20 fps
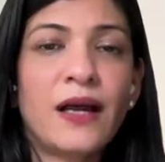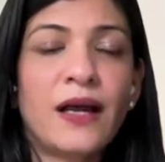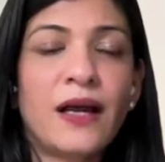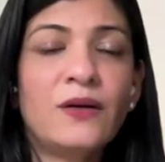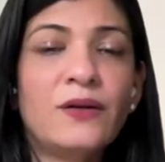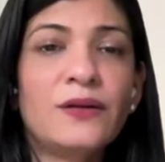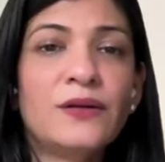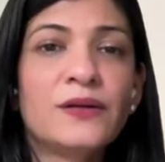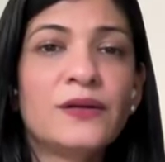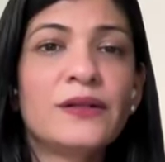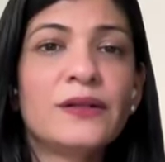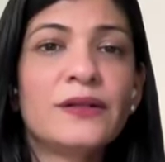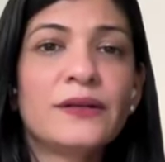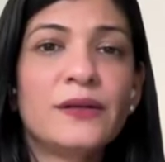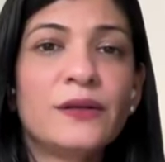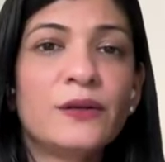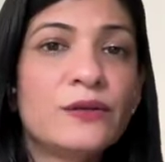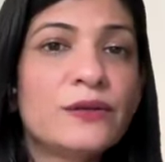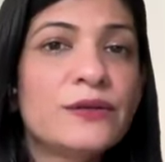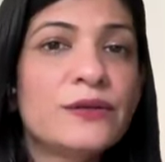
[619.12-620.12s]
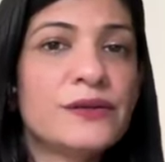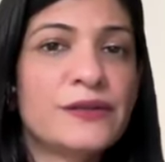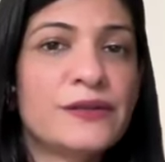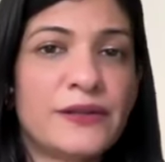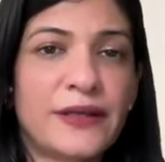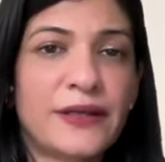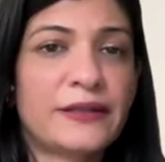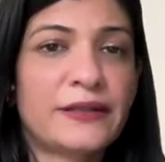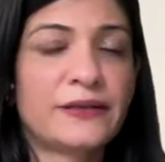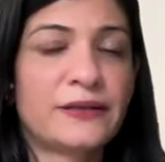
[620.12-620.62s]
And now you can close
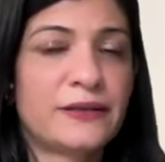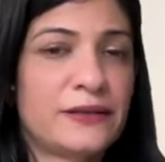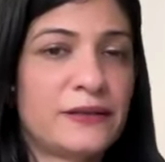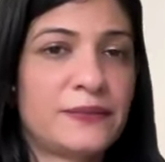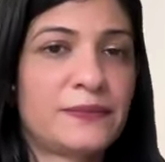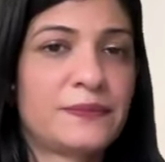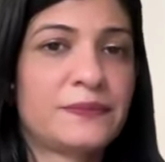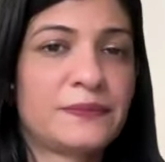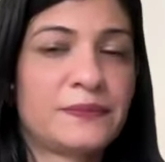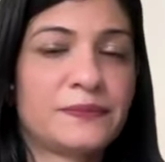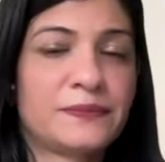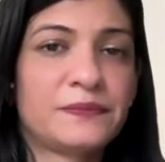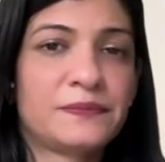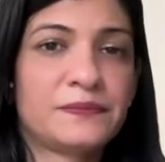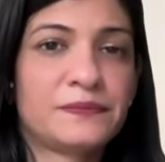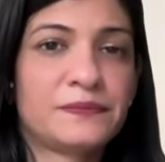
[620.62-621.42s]
your eyes.